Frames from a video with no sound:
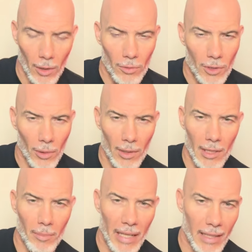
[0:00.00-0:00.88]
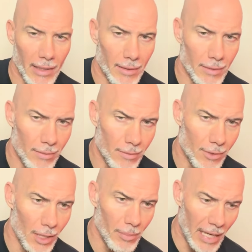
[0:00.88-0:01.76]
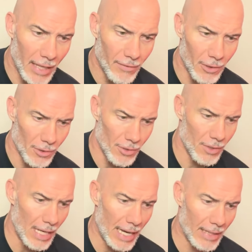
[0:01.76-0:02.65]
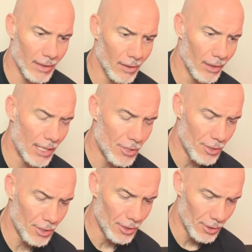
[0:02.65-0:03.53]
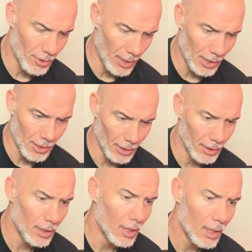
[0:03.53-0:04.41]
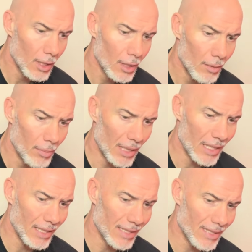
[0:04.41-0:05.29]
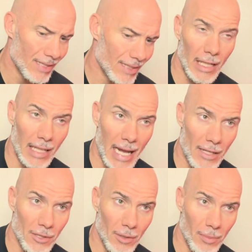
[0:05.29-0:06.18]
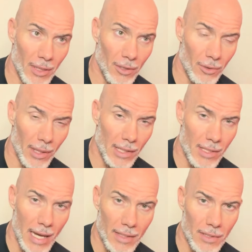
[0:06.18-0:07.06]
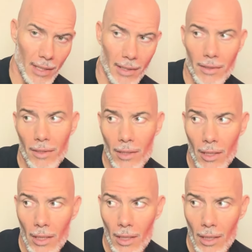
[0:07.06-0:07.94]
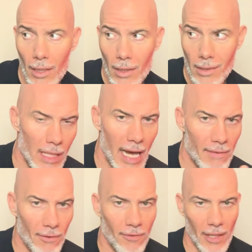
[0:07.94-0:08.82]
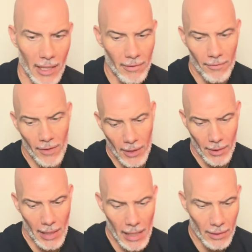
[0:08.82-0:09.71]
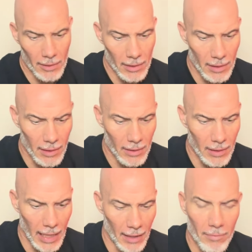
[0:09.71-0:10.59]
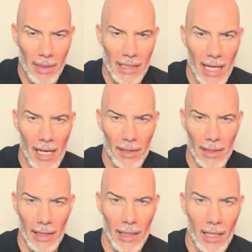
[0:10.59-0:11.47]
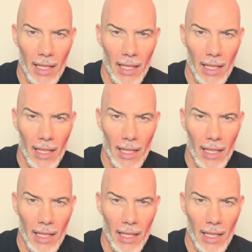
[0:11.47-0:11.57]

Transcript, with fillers: don't totally abandon some behaviors that led you to destruction, because they can actually be your greatest assets. See, I have a fucking and figure it out kind of mentality.